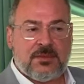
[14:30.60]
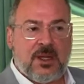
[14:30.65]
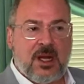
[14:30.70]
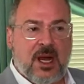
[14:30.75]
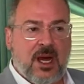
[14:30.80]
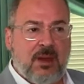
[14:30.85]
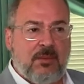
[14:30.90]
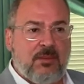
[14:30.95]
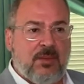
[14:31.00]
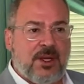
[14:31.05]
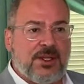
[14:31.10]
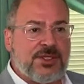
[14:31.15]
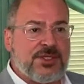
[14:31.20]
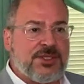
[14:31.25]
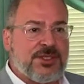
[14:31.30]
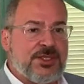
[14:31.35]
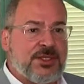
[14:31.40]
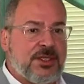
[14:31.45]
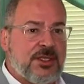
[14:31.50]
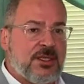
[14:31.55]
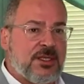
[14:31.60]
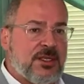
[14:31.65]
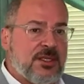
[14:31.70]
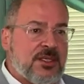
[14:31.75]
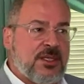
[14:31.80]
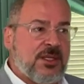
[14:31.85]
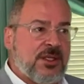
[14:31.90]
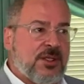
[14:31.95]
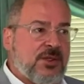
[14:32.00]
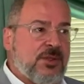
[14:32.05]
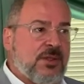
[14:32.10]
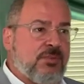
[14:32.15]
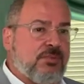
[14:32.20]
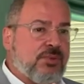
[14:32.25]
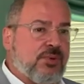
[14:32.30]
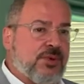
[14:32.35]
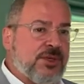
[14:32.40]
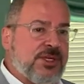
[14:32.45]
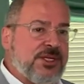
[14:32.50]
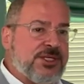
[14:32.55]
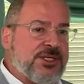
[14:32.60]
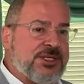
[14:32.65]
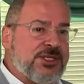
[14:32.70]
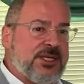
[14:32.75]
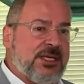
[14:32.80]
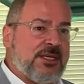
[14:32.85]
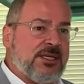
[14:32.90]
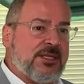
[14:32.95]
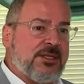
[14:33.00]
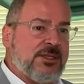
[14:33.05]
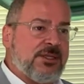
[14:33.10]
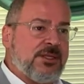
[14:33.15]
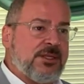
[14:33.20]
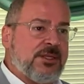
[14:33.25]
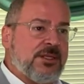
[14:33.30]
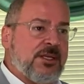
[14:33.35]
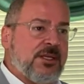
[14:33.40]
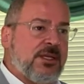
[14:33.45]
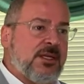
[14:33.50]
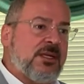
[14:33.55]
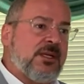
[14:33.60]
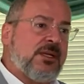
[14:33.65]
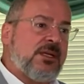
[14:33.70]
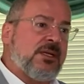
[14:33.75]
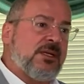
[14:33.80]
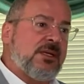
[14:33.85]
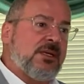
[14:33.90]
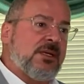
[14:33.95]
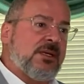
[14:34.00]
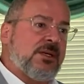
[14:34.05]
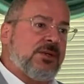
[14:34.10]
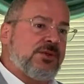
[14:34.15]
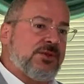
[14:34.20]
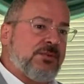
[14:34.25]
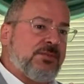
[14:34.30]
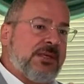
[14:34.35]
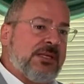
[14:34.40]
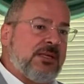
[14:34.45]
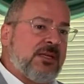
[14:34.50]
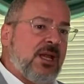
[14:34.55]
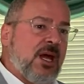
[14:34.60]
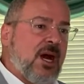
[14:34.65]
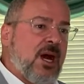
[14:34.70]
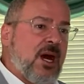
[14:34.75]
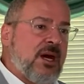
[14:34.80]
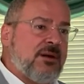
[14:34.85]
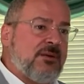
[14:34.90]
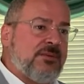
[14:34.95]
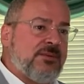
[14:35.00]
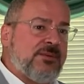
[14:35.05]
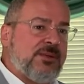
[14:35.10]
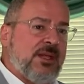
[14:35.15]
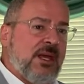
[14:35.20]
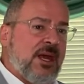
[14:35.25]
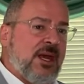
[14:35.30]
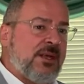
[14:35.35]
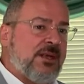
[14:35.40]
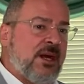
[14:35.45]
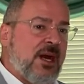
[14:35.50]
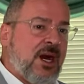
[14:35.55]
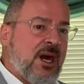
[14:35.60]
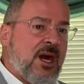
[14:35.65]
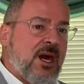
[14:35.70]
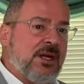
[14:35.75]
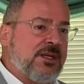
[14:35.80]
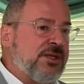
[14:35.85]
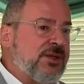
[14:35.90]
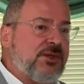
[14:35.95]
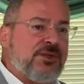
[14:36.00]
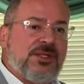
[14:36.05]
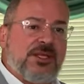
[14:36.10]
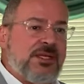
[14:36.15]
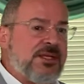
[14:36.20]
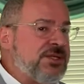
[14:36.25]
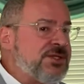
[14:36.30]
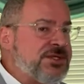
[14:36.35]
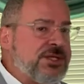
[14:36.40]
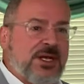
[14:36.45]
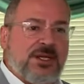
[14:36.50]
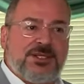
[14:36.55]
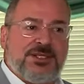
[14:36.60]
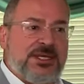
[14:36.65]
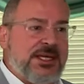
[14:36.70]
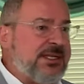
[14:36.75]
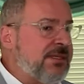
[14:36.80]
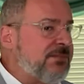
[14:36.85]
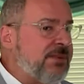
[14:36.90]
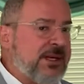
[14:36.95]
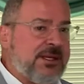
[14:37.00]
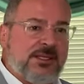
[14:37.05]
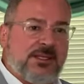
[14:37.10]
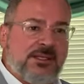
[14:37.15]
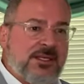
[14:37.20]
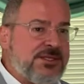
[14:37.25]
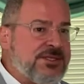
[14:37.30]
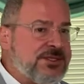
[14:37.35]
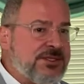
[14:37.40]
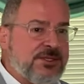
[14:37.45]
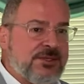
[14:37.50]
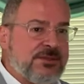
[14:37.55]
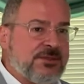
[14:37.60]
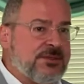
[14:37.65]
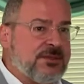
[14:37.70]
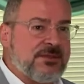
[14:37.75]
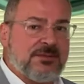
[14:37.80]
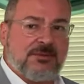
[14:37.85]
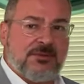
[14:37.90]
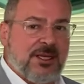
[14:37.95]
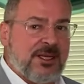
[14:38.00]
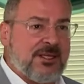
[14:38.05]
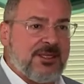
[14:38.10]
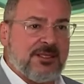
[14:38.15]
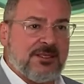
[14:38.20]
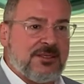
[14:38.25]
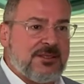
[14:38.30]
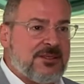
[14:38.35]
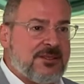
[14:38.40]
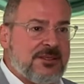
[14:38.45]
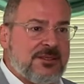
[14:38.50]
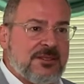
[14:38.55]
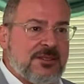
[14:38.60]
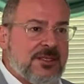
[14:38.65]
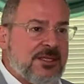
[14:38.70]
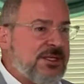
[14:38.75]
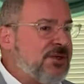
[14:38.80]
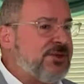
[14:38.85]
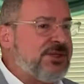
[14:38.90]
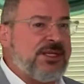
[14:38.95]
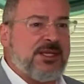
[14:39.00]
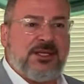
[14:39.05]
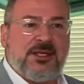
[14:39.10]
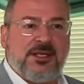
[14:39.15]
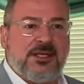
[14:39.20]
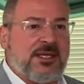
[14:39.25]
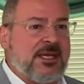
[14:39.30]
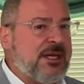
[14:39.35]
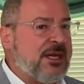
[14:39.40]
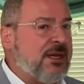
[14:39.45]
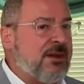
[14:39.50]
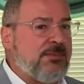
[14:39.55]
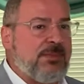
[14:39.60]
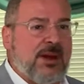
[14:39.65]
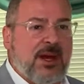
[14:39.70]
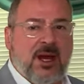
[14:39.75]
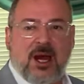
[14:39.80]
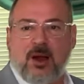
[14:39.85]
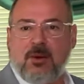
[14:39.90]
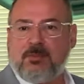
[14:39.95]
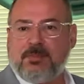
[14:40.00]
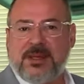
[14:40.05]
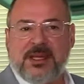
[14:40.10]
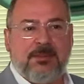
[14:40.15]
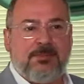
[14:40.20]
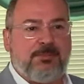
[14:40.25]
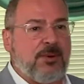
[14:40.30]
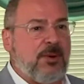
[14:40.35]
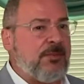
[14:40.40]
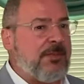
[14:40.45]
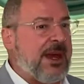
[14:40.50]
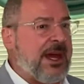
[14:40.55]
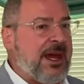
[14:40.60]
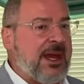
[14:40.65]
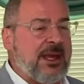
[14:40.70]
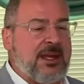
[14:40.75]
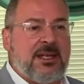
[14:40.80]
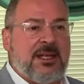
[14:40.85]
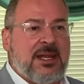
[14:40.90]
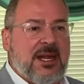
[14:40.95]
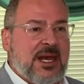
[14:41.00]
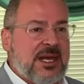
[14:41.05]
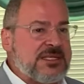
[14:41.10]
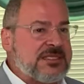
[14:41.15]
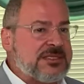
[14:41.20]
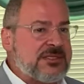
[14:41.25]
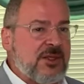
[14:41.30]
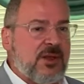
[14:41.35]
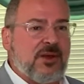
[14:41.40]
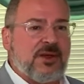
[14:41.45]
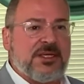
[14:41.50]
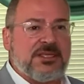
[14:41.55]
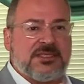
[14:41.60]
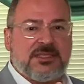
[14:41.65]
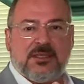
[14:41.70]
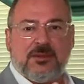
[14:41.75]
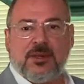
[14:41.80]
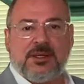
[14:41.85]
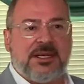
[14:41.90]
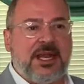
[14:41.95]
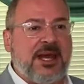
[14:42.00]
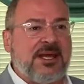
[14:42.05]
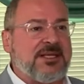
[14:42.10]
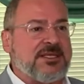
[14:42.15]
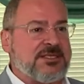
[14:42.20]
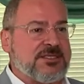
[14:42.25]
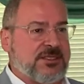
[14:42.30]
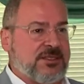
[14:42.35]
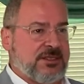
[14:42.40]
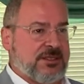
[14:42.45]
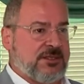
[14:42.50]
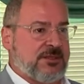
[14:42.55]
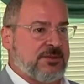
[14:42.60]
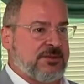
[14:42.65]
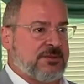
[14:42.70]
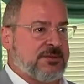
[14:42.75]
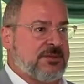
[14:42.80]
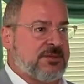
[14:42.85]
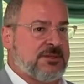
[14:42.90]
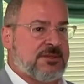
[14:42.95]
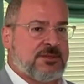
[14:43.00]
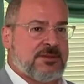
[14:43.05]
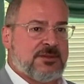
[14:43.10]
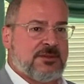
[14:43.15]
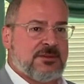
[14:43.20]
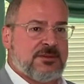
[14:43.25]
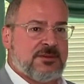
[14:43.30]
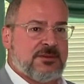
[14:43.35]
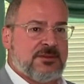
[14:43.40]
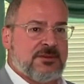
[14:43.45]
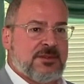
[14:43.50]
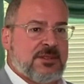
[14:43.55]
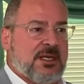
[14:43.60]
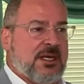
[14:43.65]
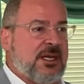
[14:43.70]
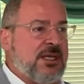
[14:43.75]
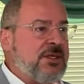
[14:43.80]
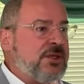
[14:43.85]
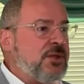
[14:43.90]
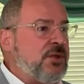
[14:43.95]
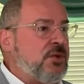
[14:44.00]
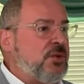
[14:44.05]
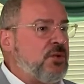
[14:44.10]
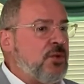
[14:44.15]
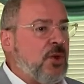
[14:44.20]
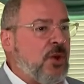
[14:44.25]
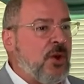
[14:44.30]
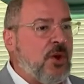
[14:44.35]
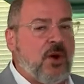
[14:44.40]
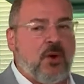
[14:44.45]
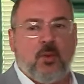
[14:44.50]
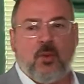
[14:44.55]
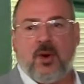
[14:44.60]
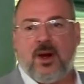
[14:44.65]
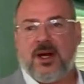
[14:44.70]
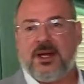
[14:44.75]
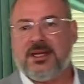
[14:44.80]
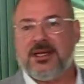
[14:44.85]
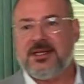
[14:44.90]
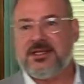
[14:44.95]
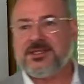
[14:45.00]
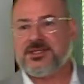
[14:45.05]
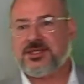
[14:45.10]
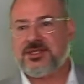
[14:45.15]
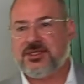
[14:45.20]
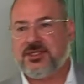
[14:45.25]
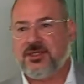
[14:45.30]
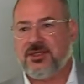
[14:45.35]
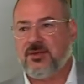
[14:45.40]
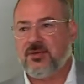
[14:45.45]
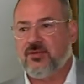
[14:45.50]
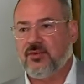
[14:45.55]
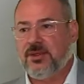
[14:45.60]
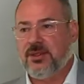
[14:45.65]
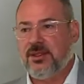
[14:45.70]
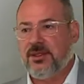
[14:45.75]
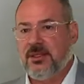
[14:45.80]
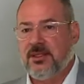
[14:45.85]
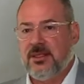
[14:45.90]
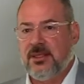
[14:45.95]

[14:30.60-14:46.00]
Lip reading: how much you appreciated to be loved and hugged. You didn't judge anybody, did you? Right? You didn't care about how people bad as long as they were nice to you. And you all wanted as children